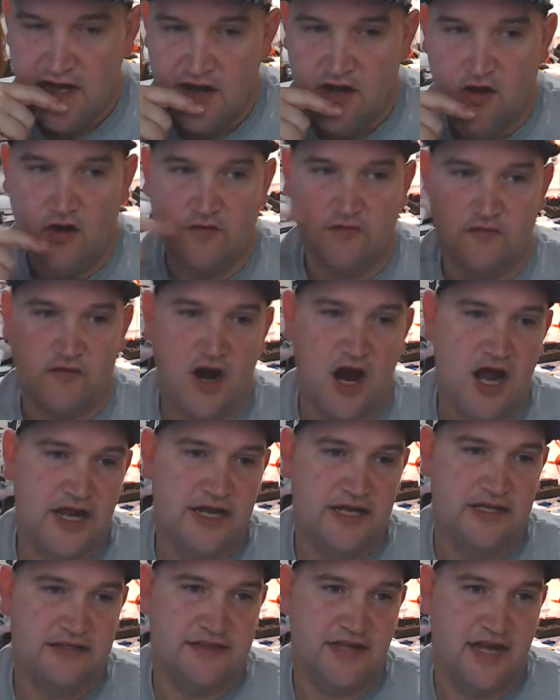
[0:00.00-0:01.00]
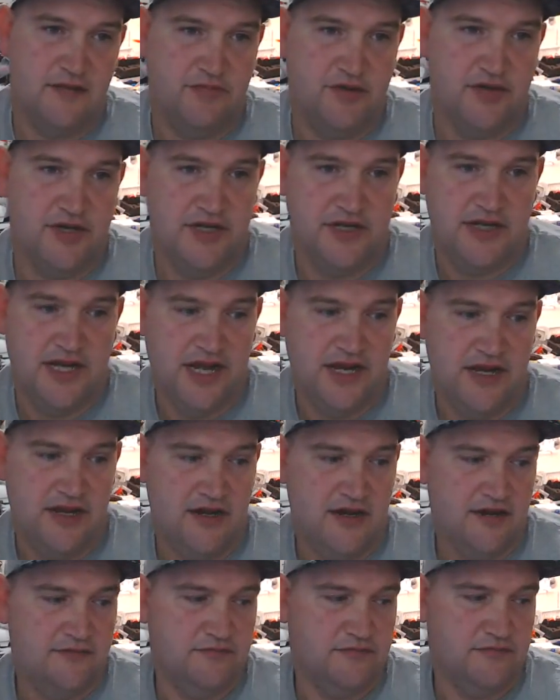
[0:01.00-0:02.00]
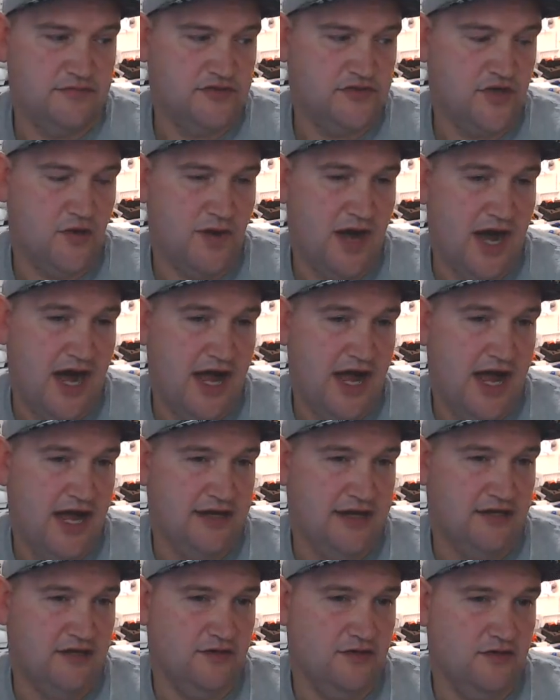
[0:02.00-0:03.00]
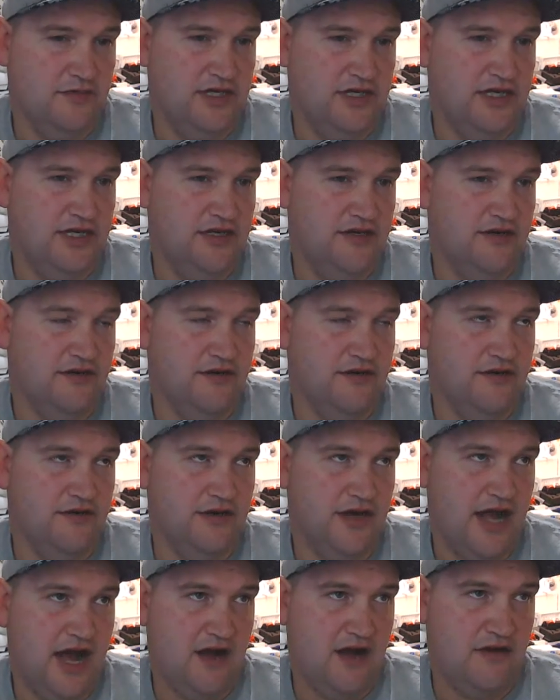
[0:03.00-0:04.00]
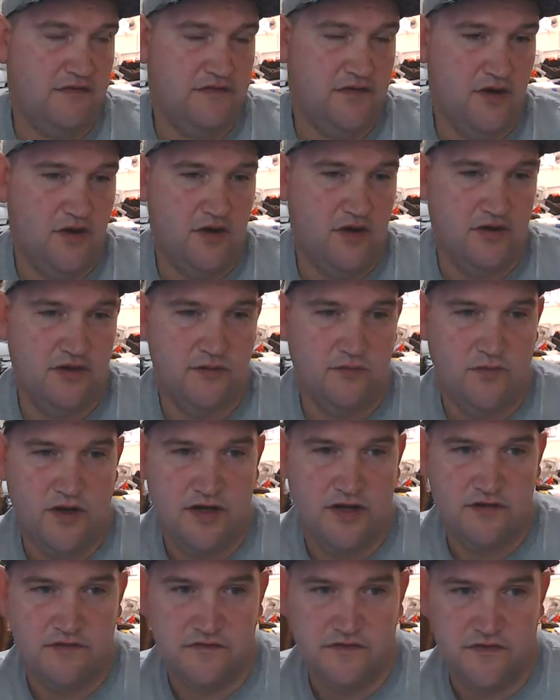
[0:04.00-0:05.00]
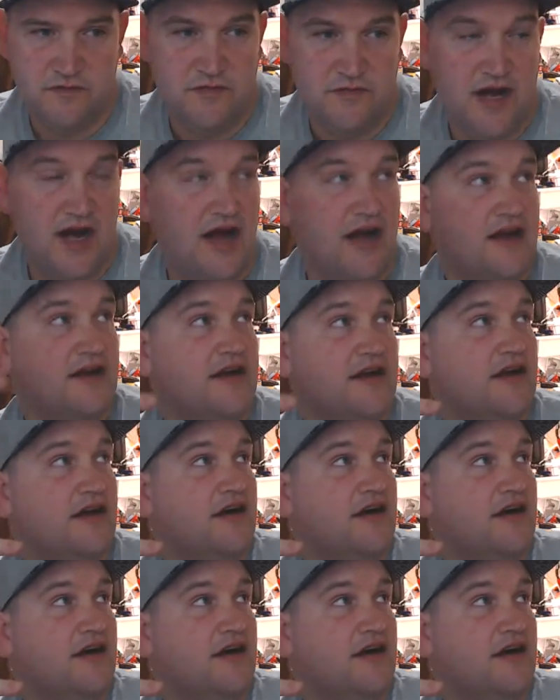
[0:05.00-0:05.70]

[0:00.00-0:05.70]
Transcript: On Ryan's, I'm putting a so I had a Lumineer Alpha all-in-one for my